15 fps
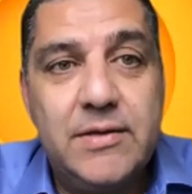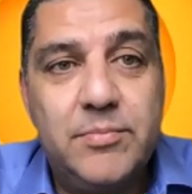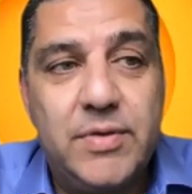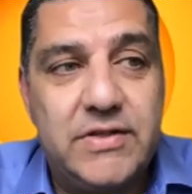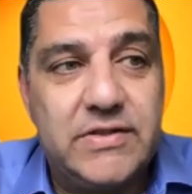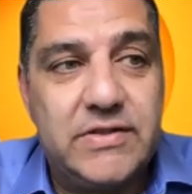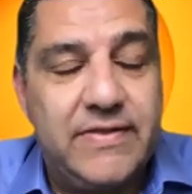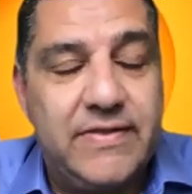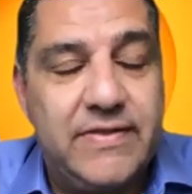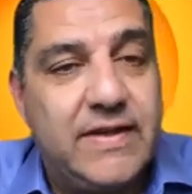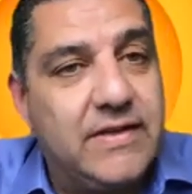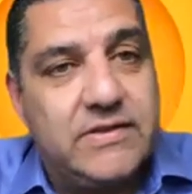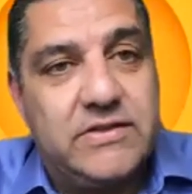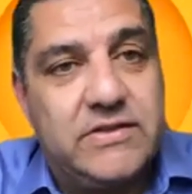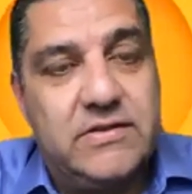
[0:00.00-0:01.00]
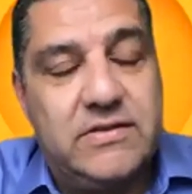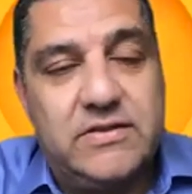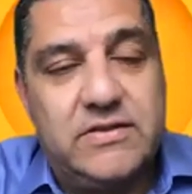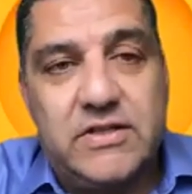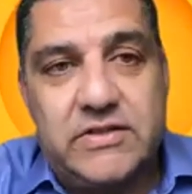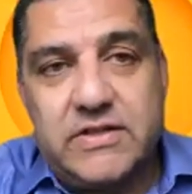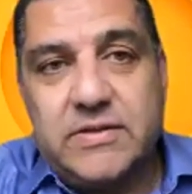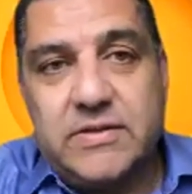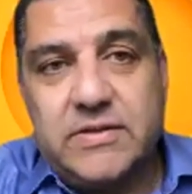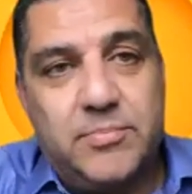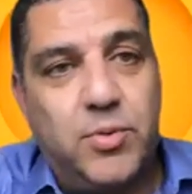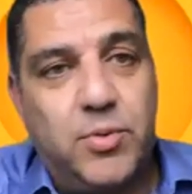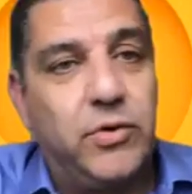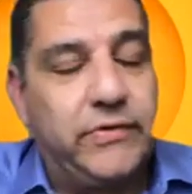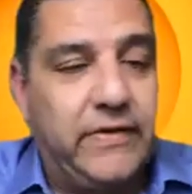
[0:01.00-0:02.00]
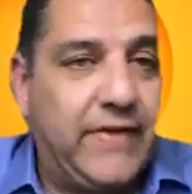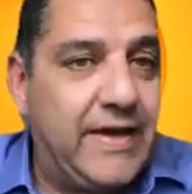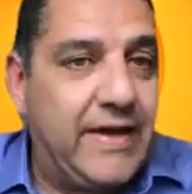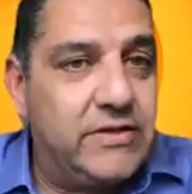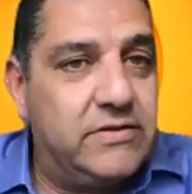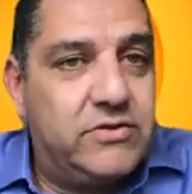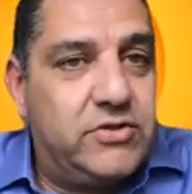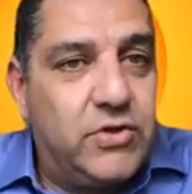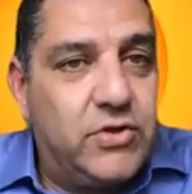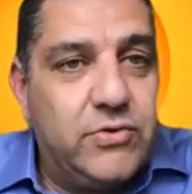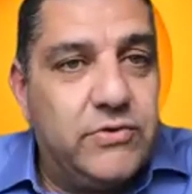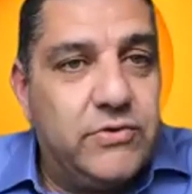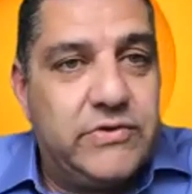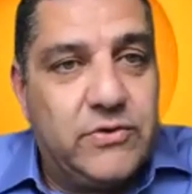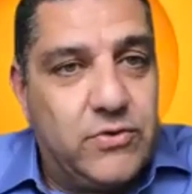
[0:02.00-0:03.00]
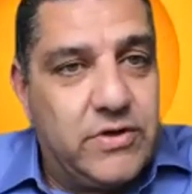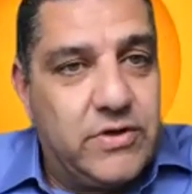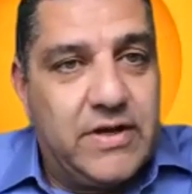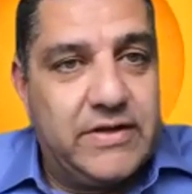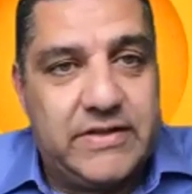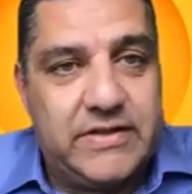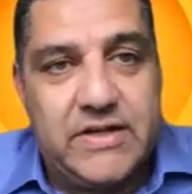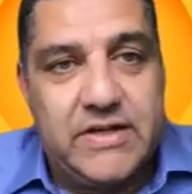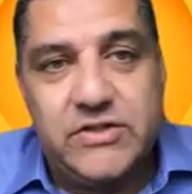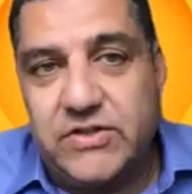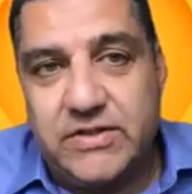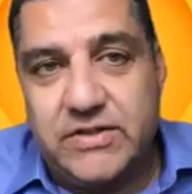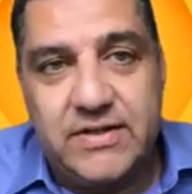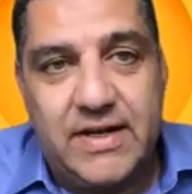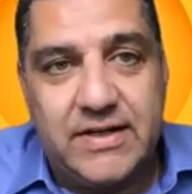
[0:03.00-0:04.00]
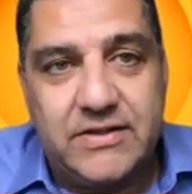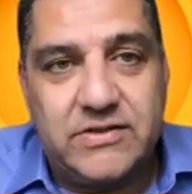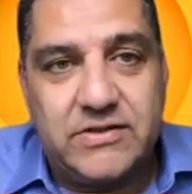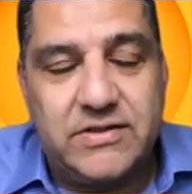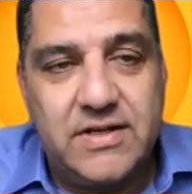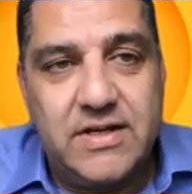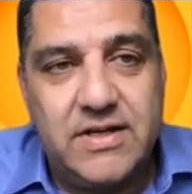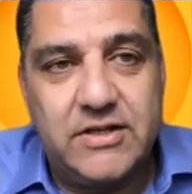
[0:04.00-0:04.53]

because I think it's just as important that they choose an organization, and it's mm.